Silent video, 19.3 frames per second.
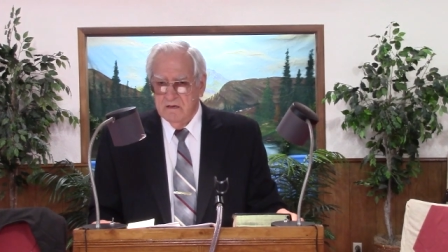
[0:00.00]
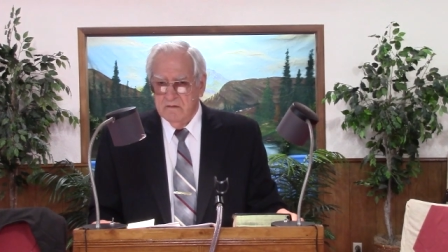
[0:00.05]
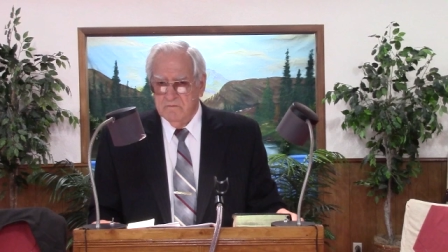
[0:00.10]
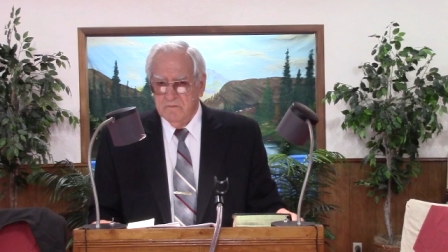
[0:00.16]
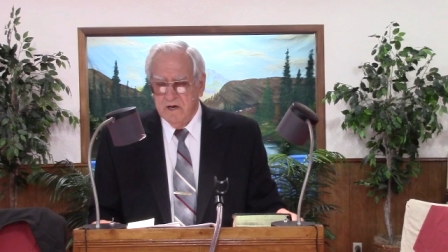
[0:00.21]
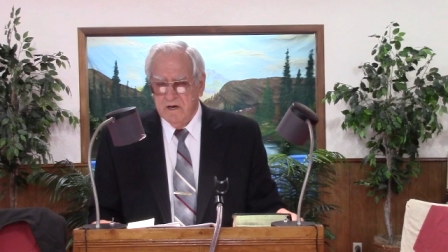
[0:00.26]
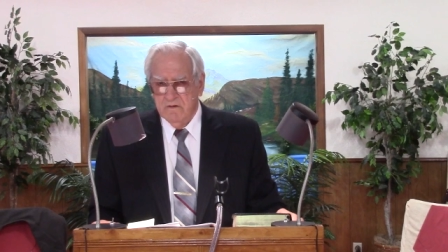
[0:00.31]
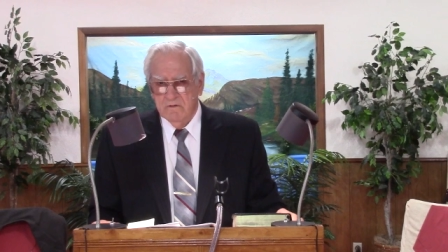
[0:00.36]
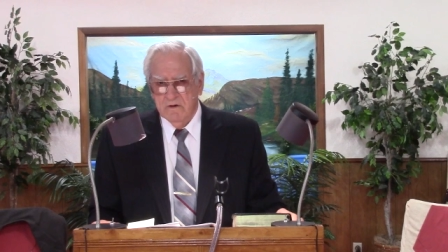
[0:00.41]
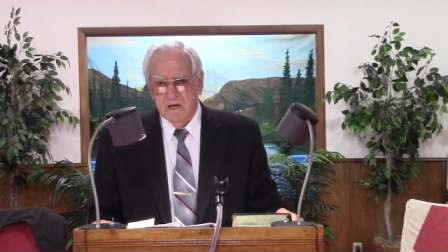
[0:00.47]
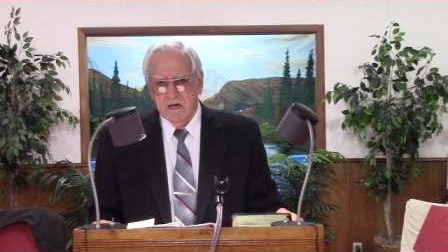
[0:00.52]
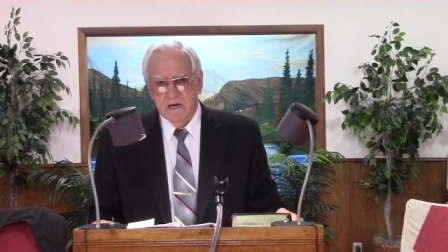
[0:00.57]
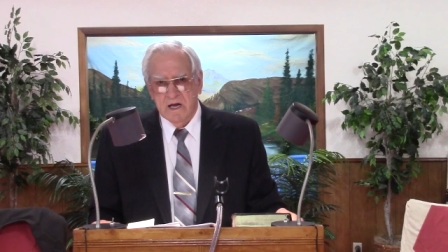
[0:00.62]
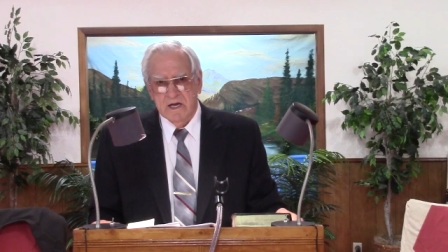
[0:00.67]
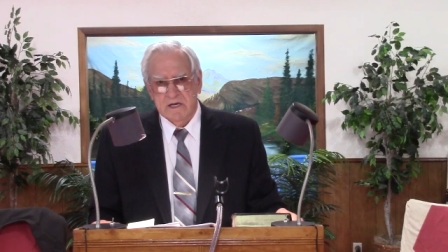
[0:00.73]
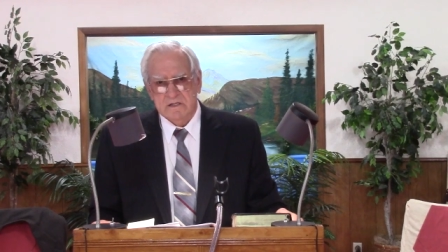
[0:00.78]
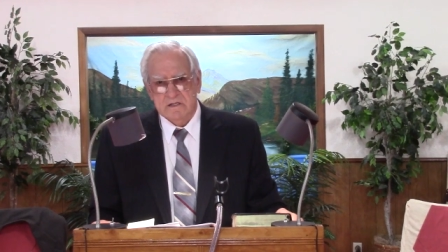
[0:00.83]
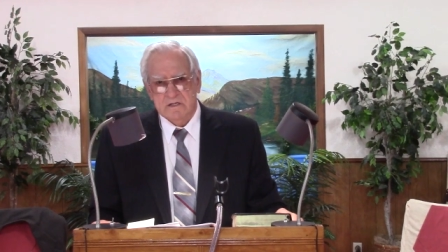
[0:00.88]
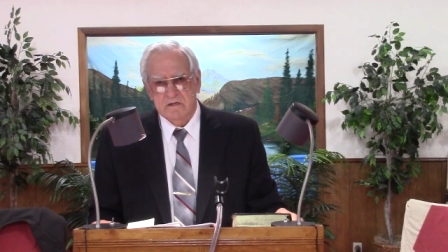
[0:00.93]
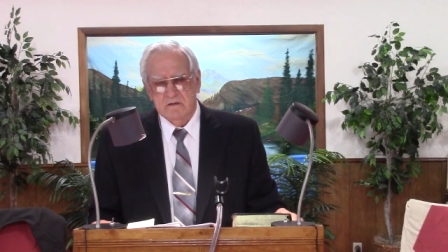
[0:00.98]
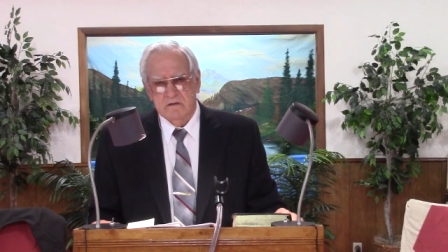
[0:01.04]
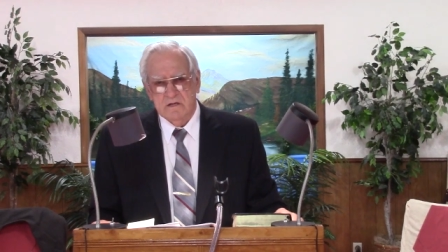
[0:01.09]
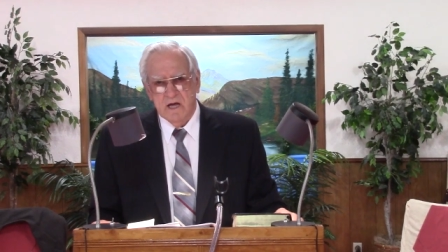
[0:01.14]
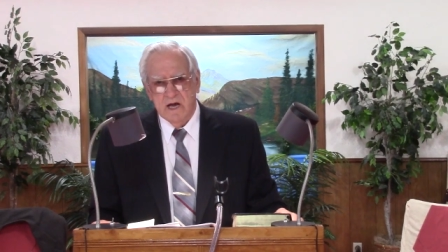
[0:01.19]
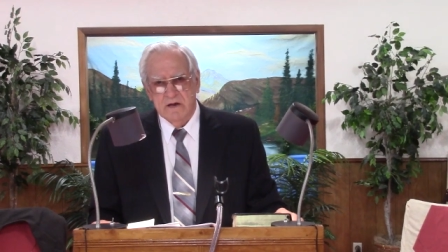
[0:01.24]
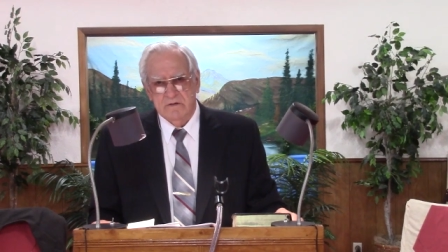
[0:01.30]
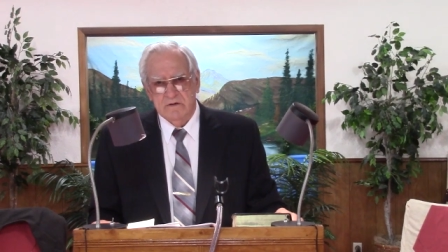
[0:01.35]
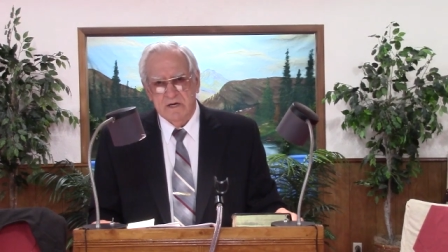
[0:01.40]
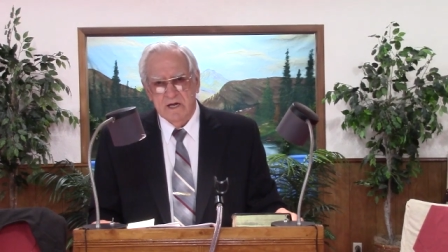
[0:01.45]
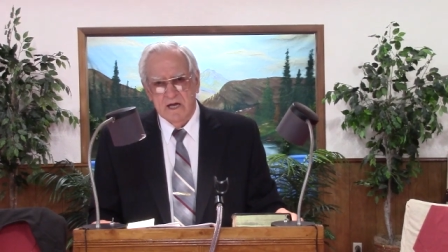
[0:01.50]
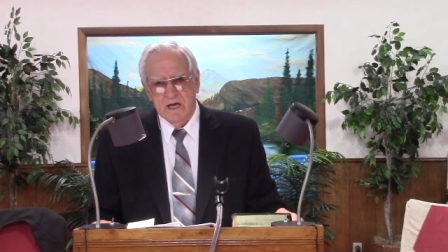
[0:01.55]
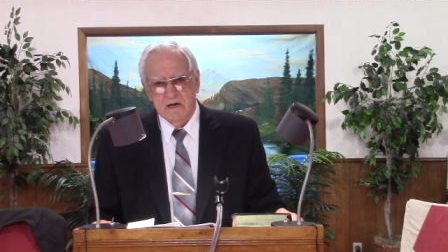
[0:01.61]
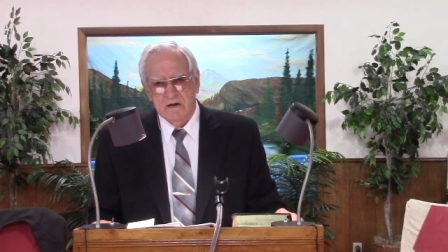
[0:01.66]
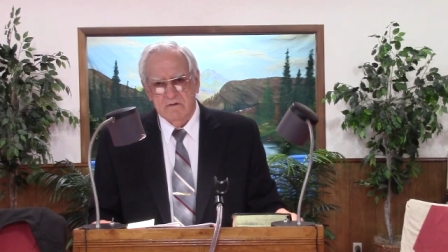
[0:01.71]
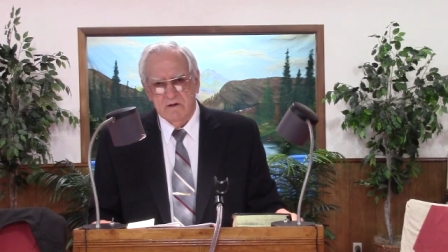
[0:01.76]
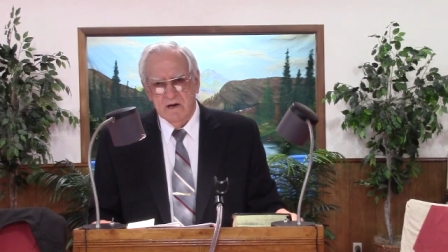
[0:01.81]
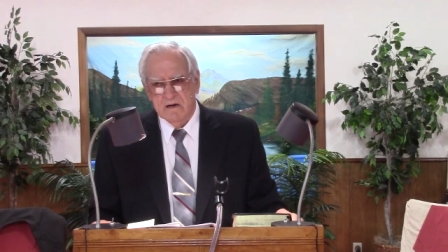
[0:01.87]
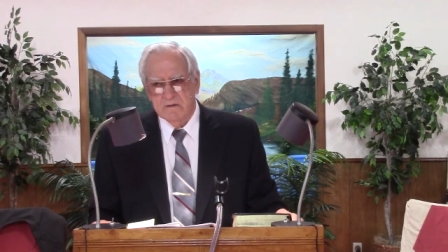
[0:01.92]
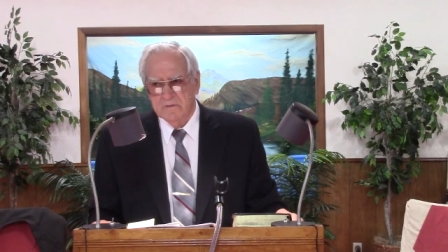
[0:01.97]
But I realized too that I only had
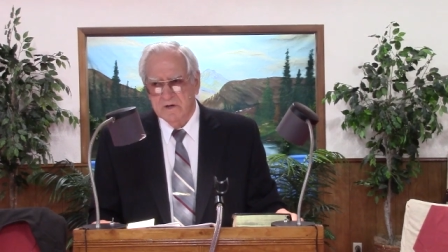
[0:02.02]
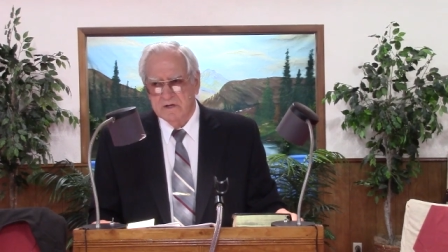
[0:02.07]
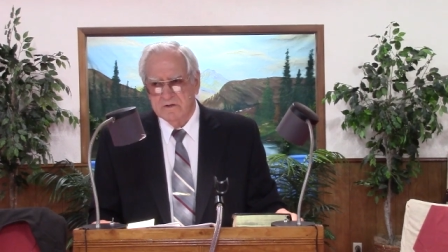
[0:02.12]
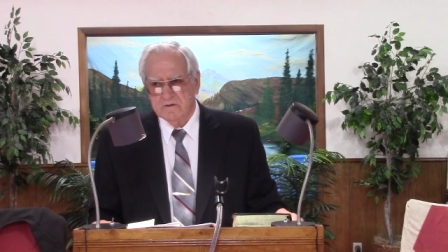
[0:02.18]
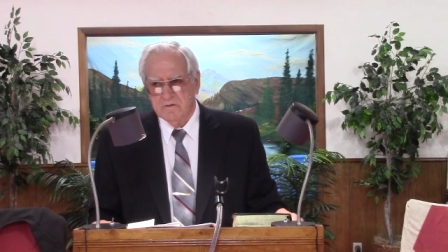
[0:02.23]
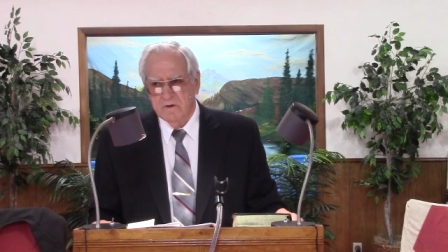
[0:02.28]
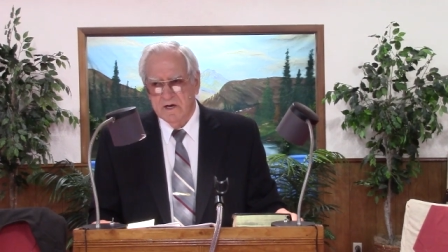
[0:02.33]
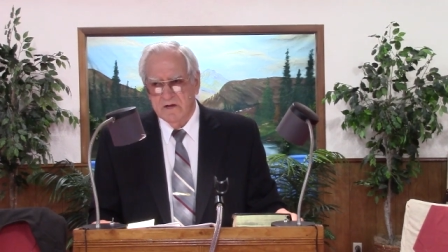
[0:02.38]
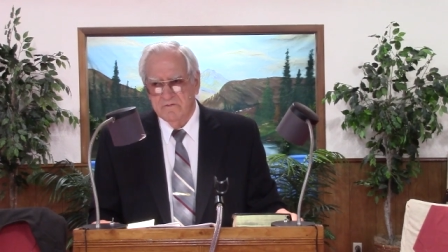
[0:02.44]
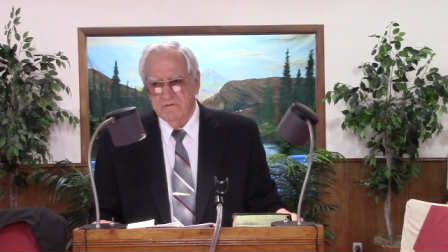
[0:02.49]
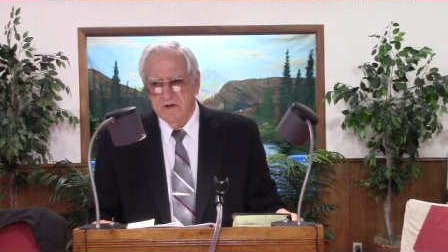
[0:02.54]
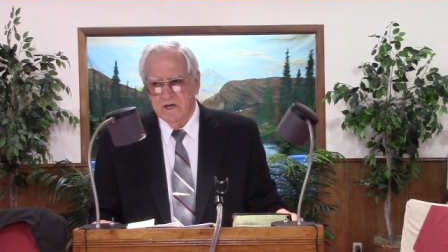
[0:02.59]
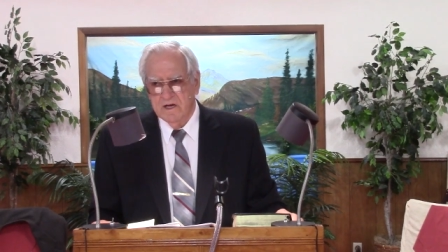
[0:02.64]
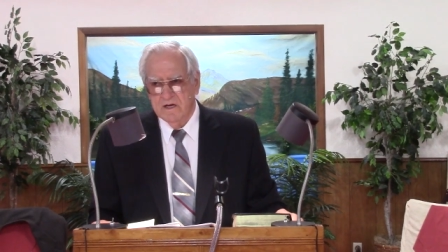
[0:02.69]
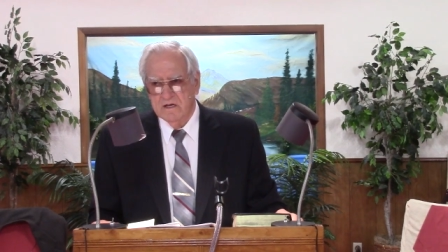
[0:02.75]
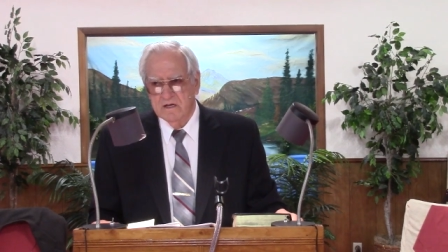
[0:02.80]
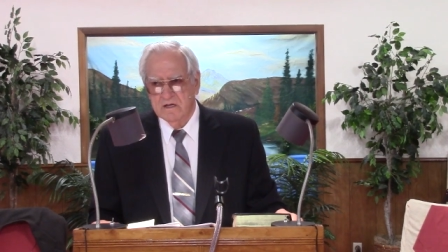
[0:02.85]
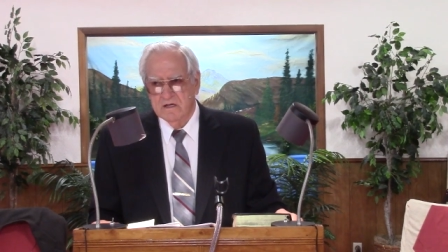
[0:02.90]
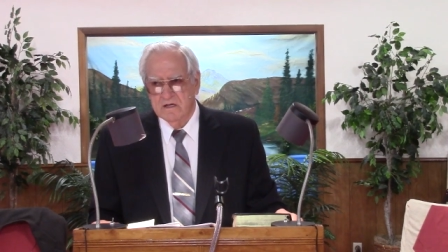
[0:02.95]
to run about 20 feet.